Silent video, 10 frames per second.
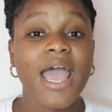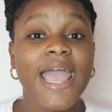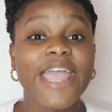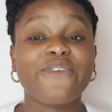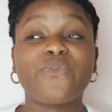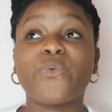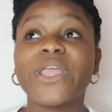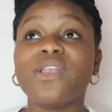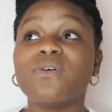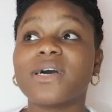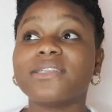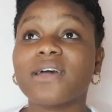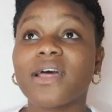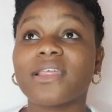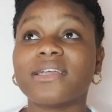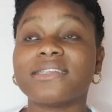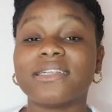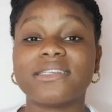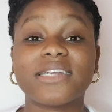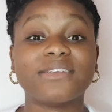If we look at others
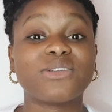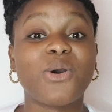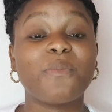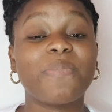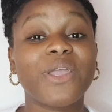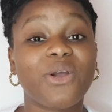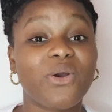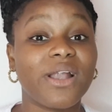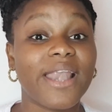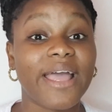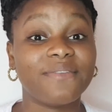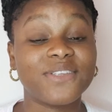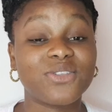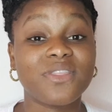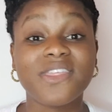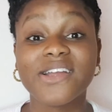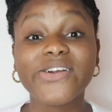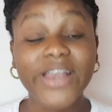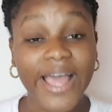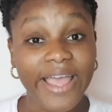and start to compare our lives to
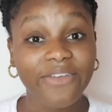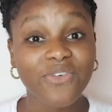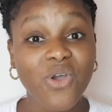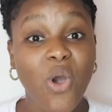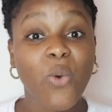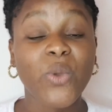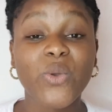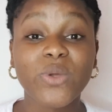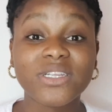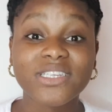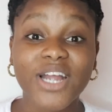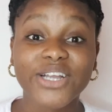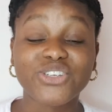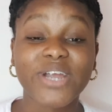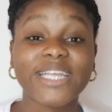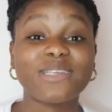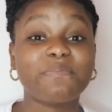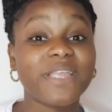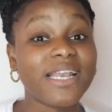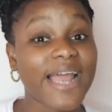their life, we will start trying to
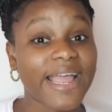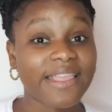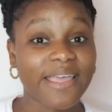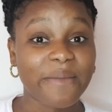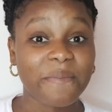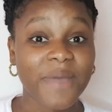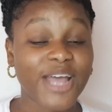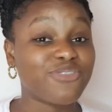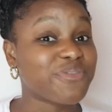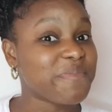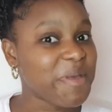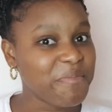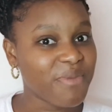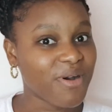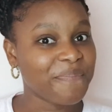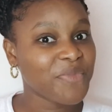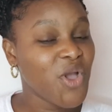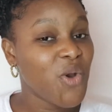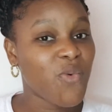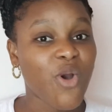be like them. And remember,
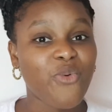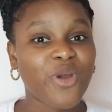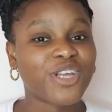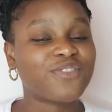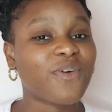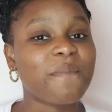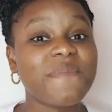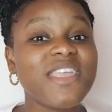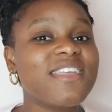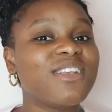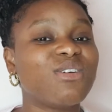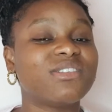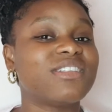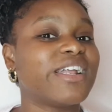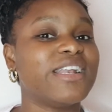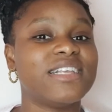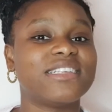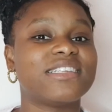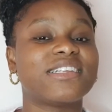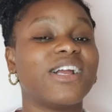what works for me does not
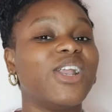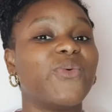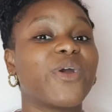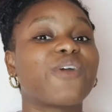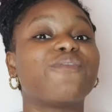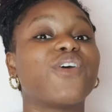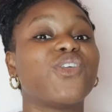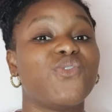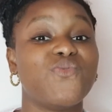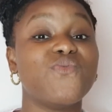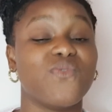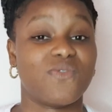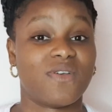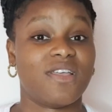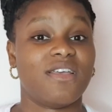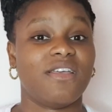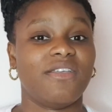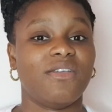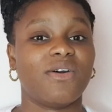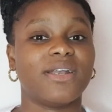necessarily work for you.
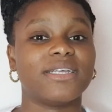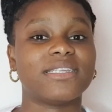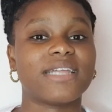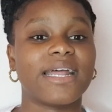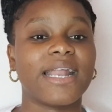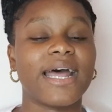You understand?